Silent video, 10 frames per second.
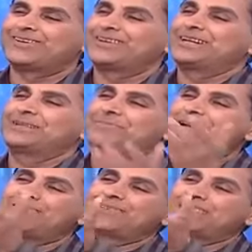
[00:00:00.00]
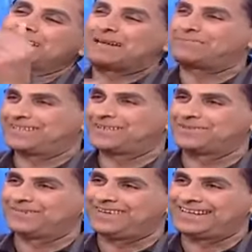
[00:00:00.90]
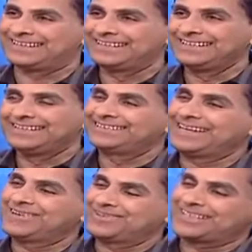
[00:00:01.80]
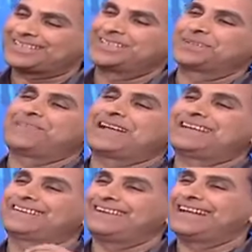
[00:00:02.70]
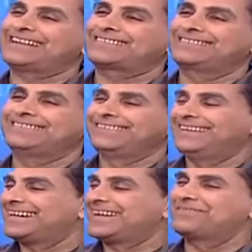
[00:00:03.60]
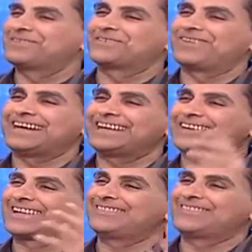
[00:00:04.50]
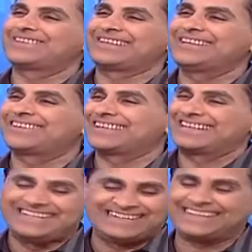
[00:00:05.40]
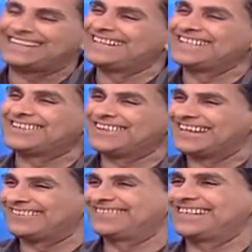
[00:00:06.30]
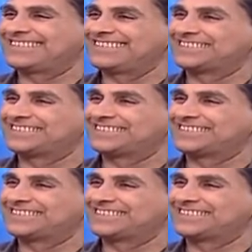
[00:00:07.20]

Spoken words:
only dependent on the captain of the flight. Then you just sit back and relax and have your wine or have your tea or green tea and enjoy life. That's